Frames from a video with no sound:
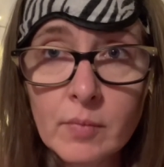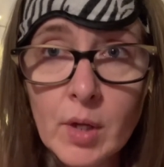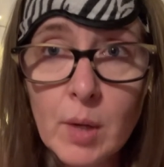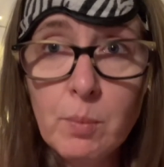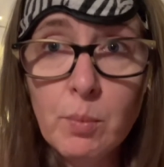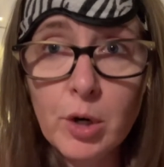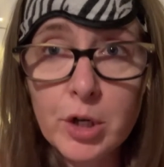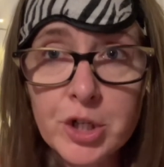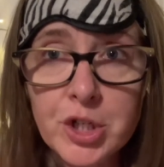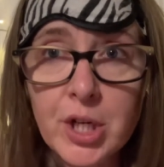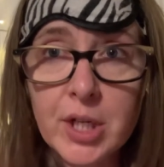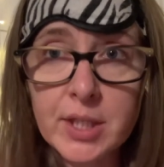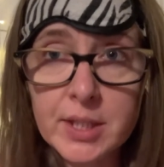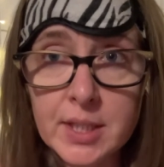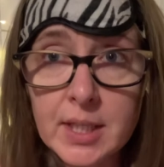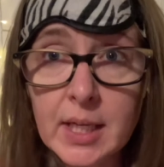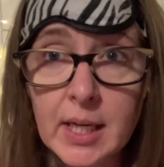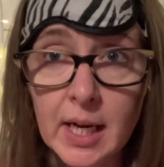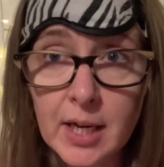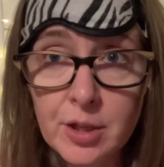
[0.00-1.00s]
more chunks
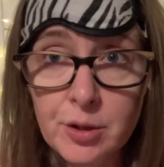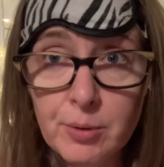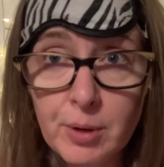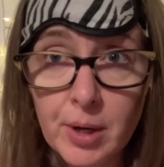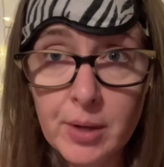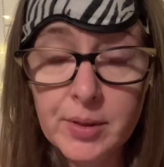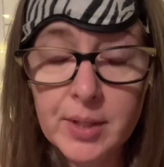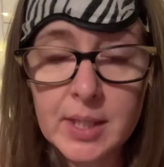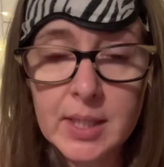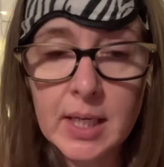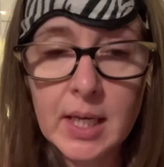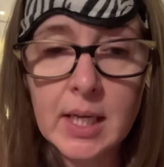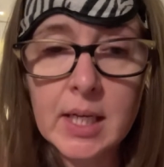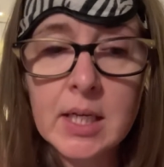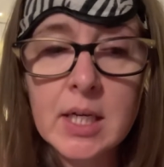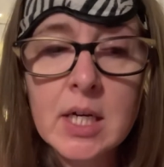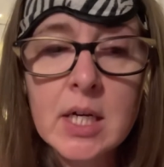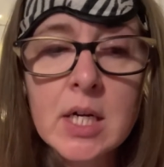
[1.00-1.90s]
today throughout the day.